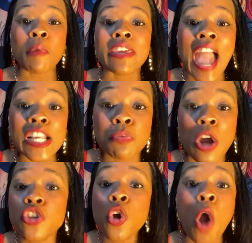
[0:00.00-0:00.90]
But guess
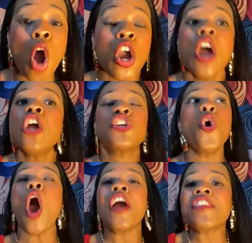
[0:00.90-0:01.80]
what? You,
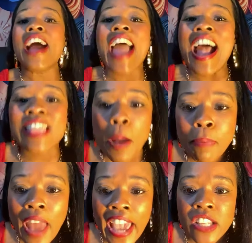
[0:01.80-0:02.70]
you are not at that
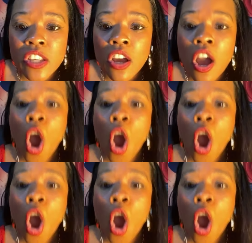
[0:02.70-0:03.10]
place.